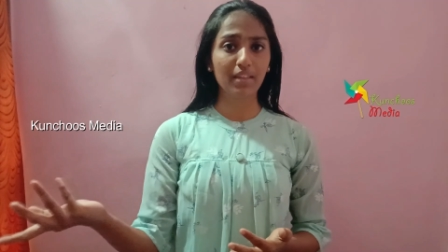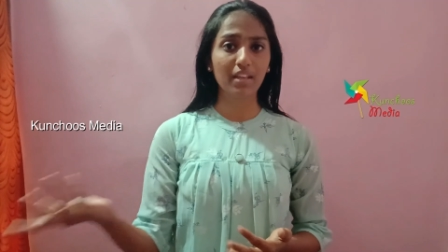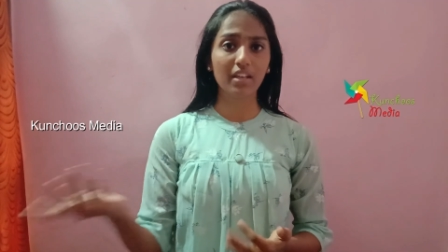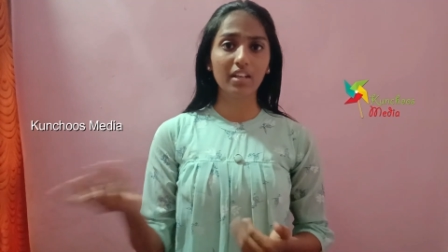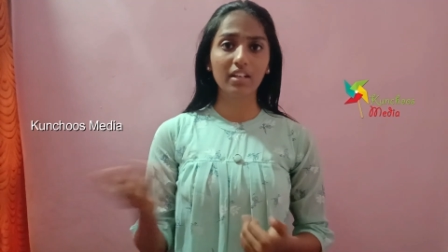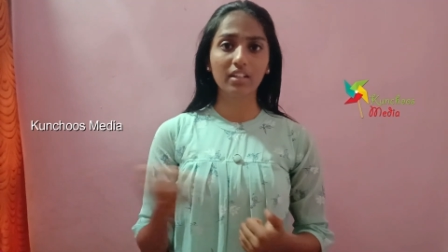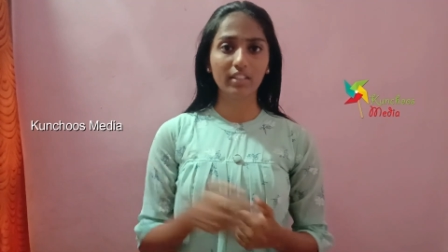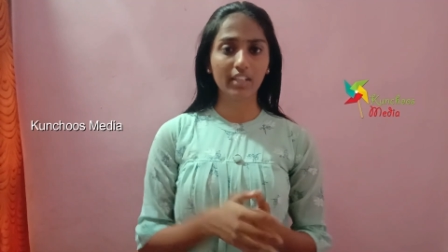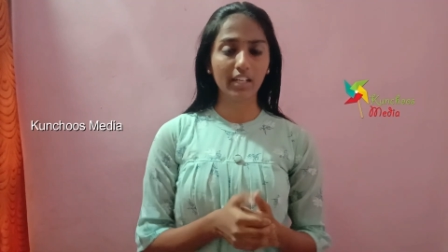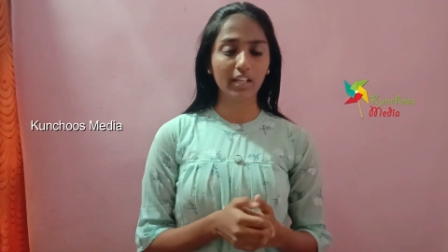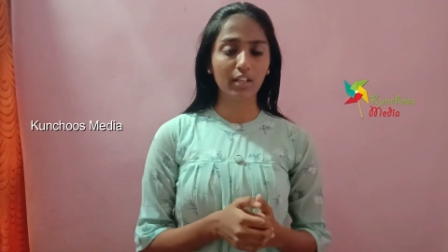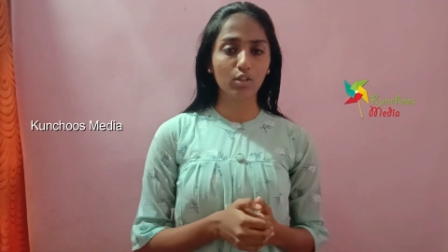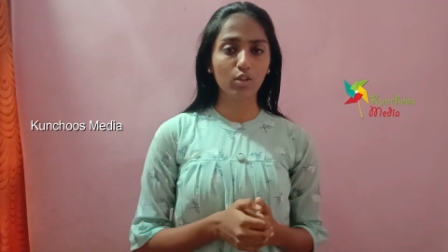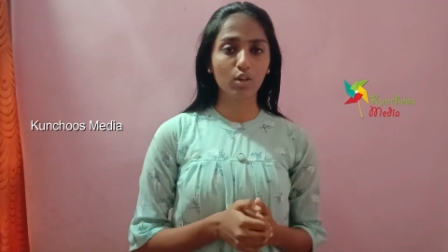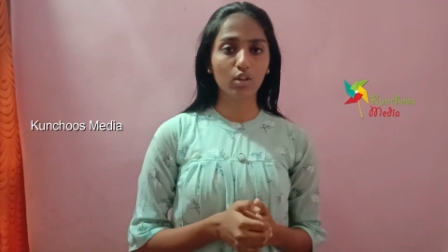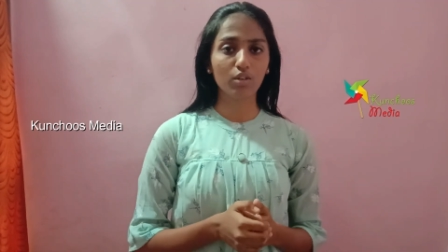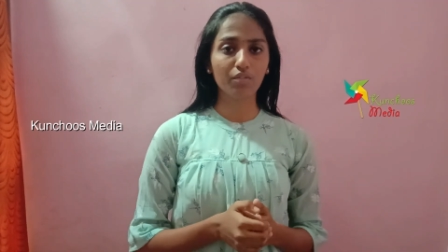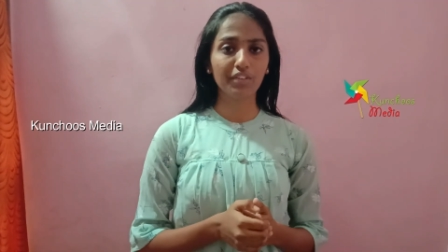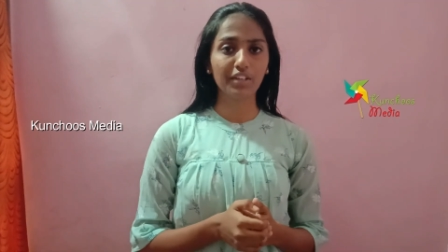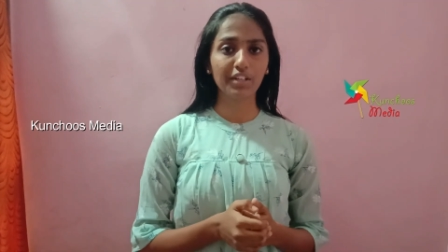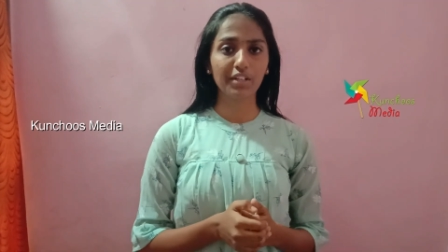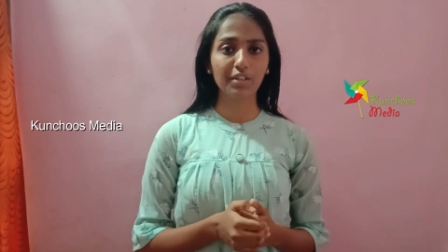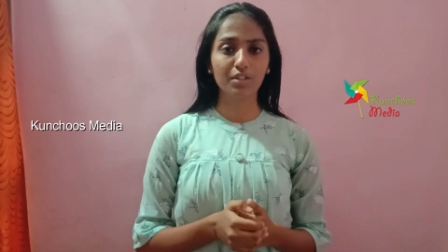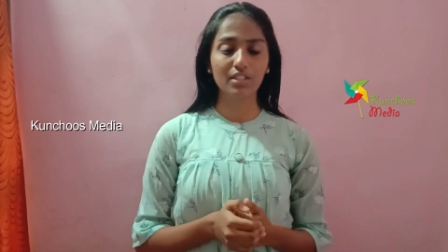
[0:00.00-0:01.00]
thing in
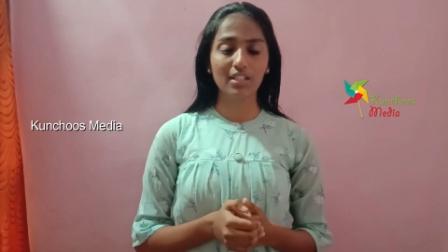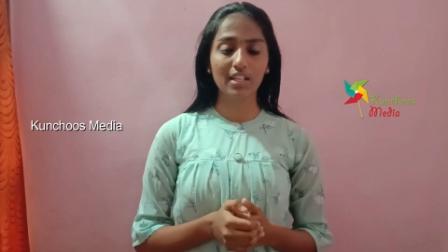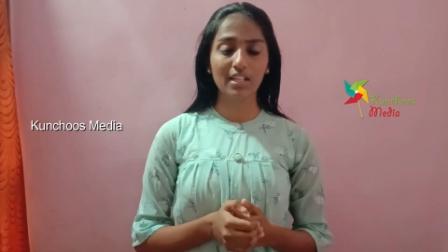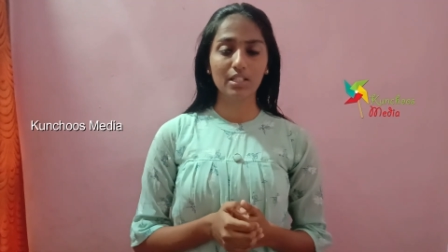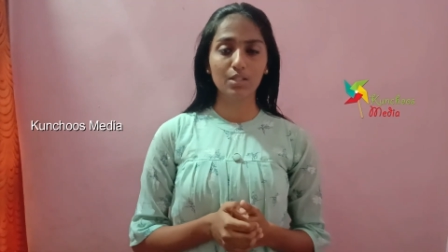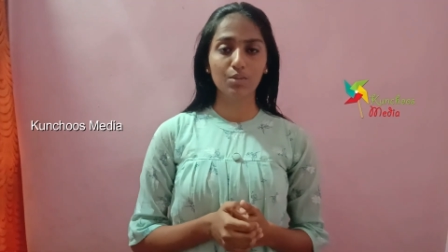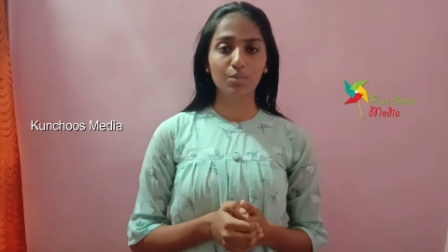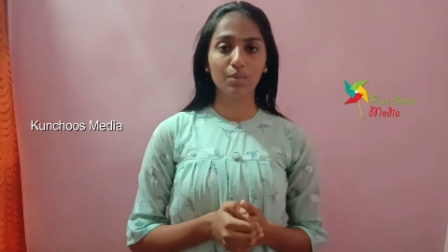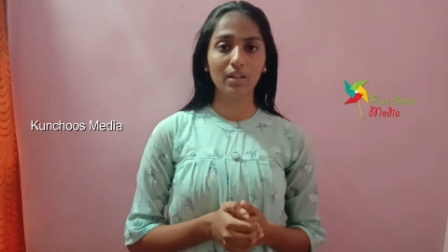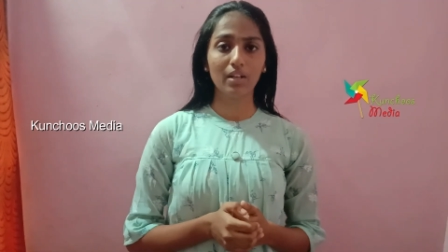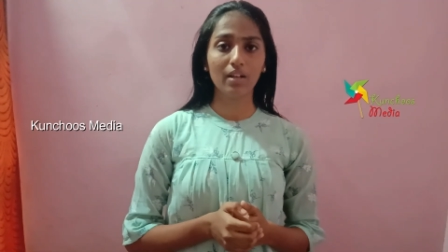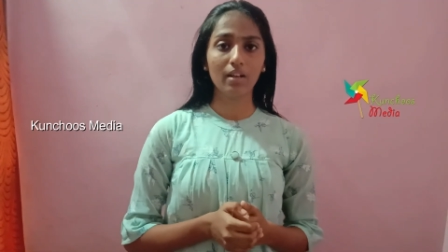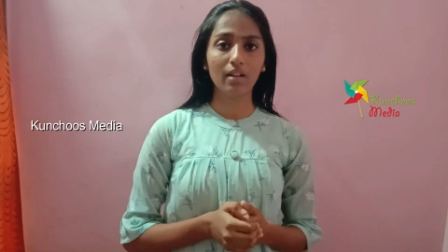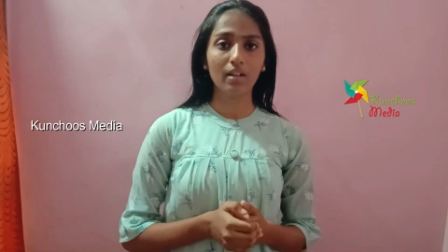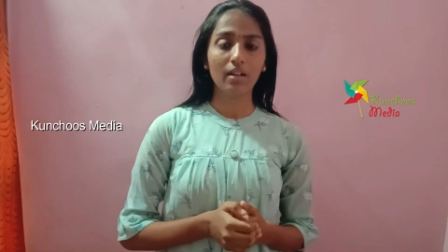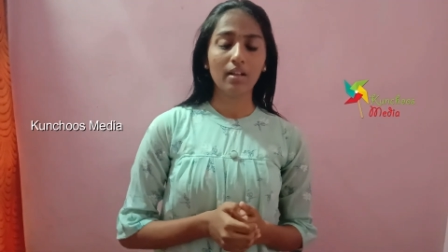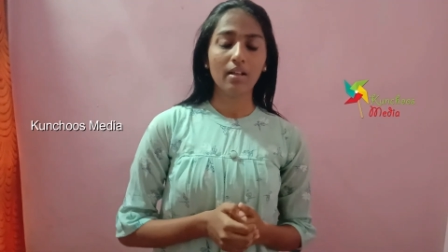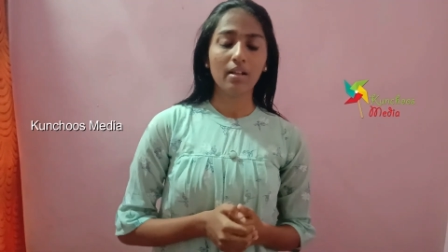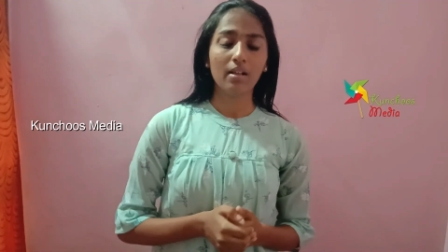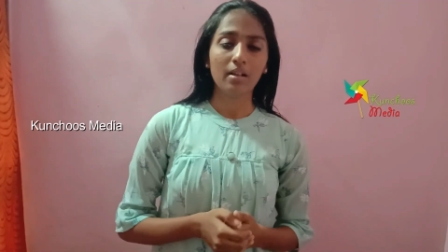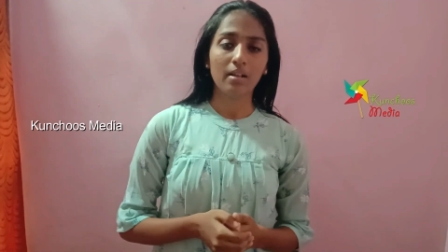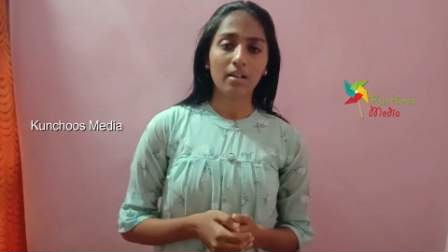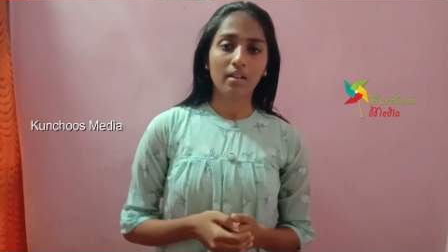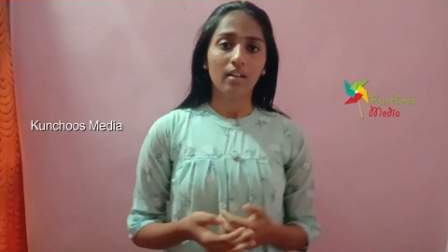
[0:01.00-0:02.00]
TikTok videos as well.
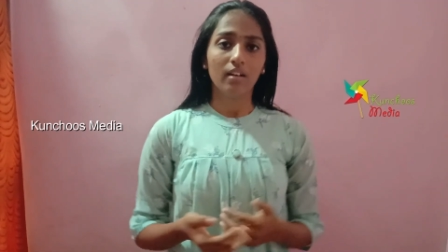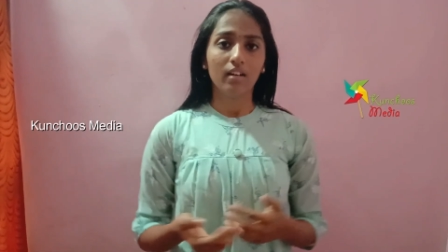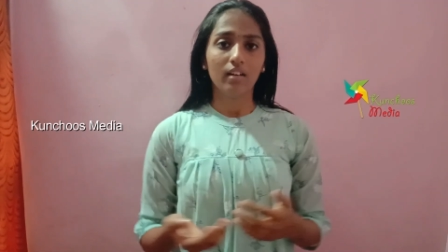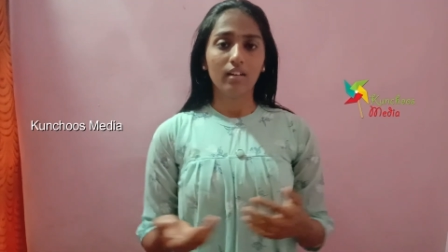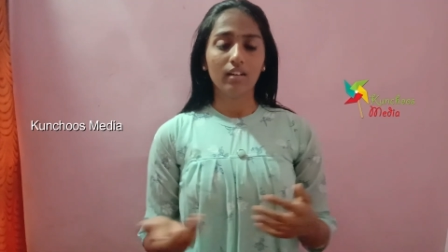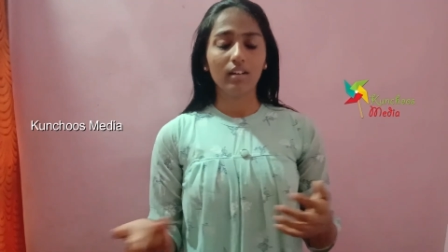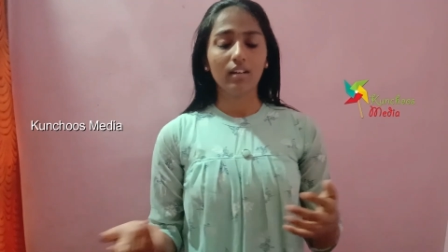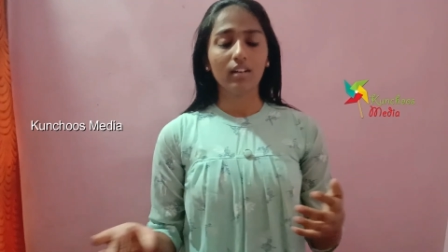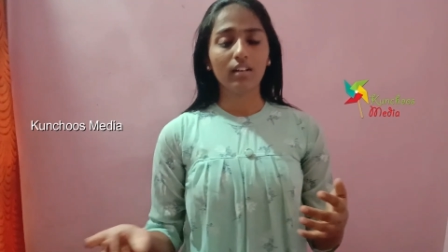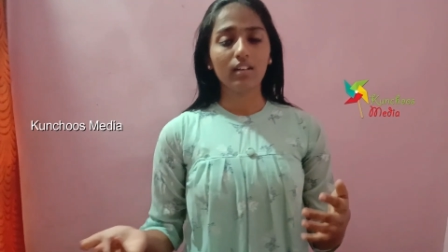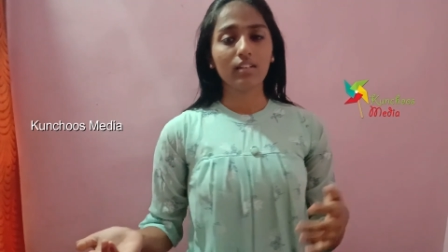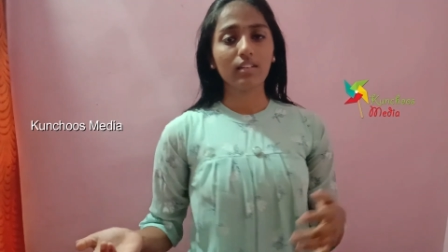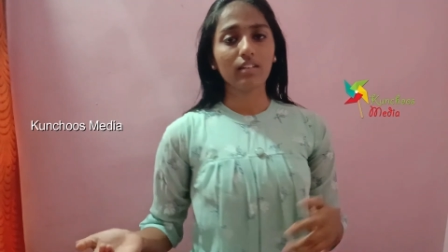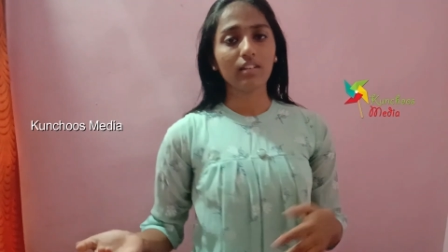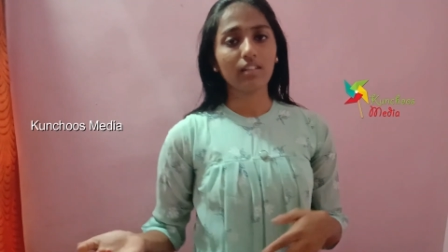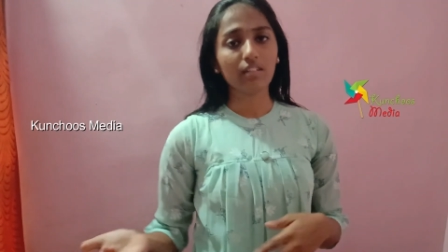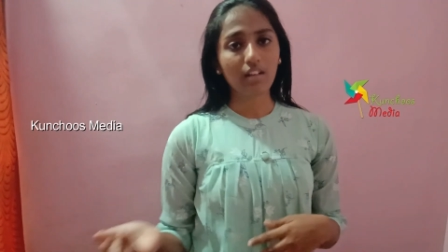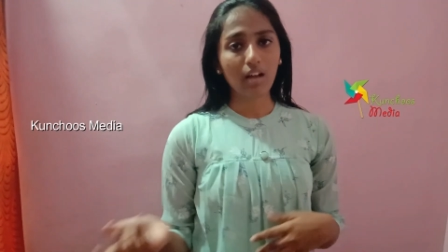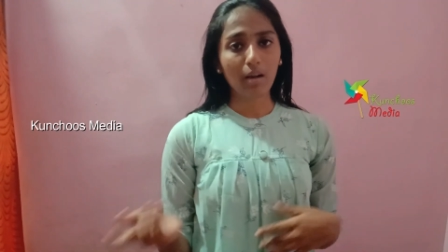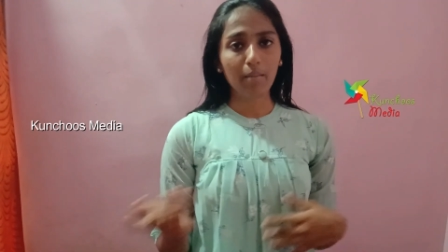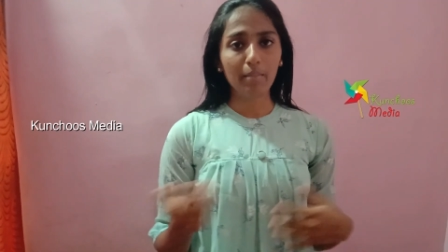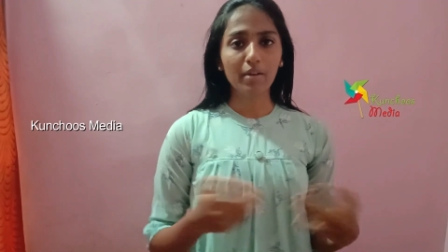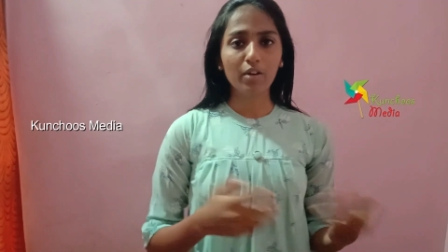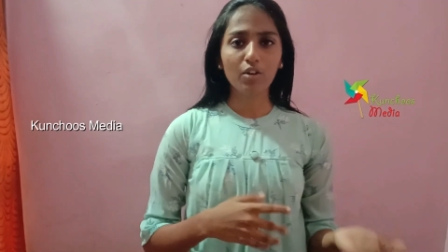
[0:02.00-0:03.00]

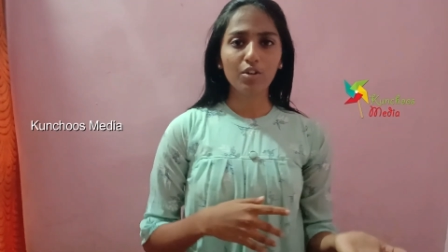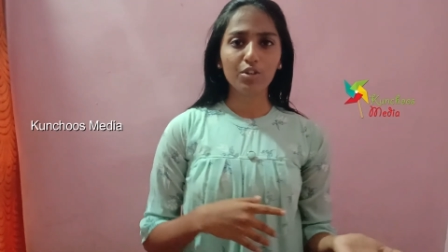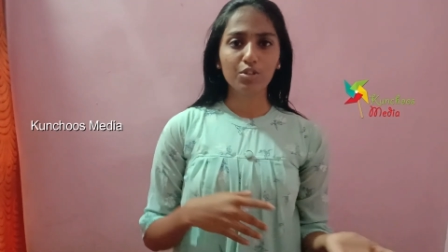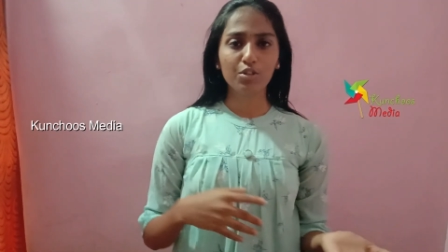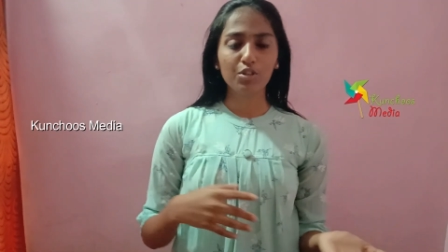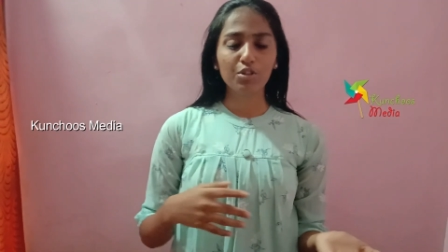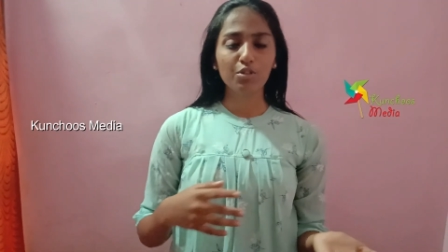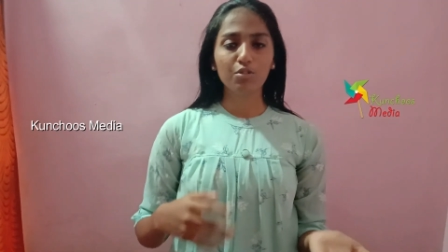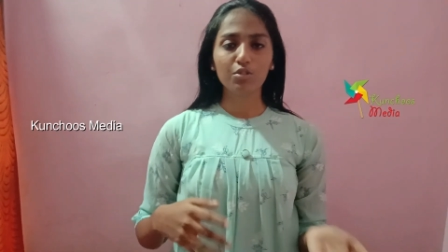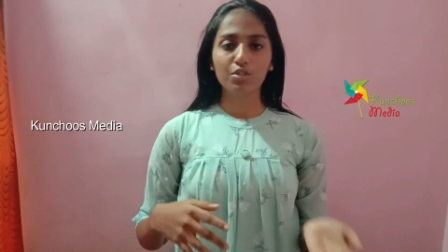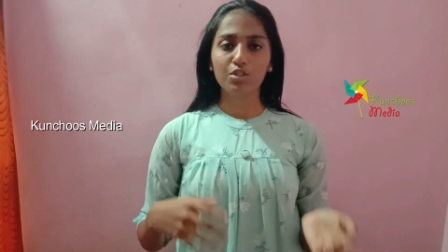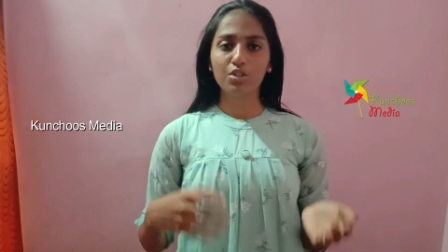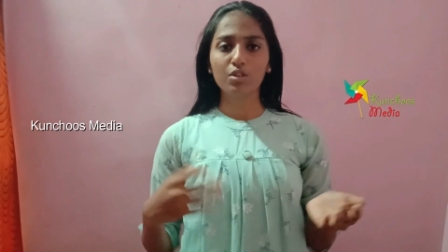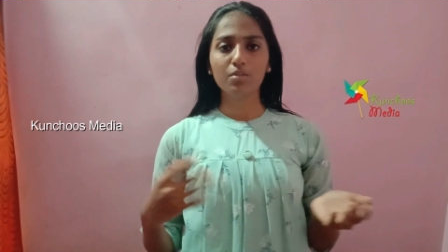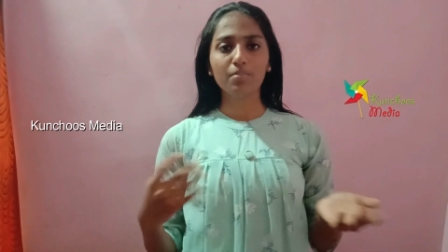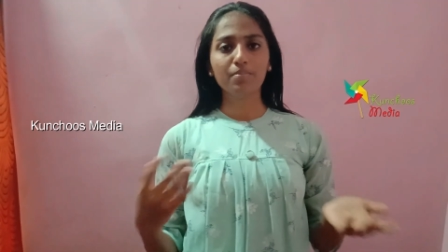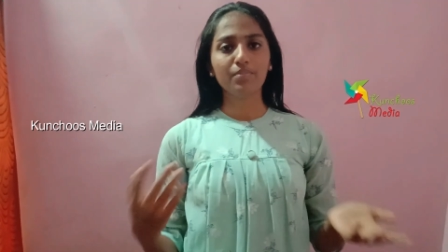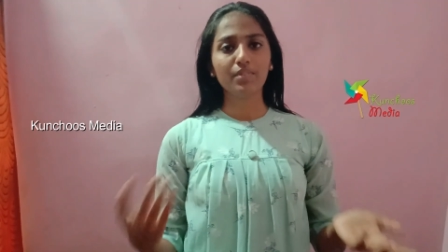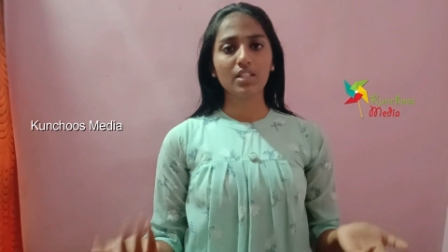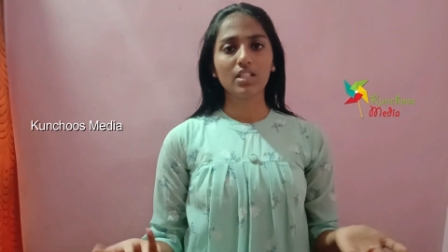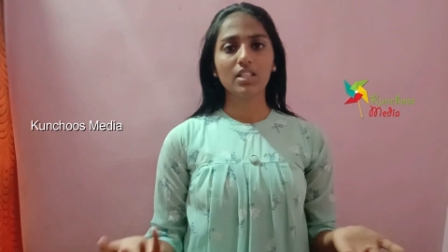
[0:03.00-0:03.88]
Coming on to YouTube,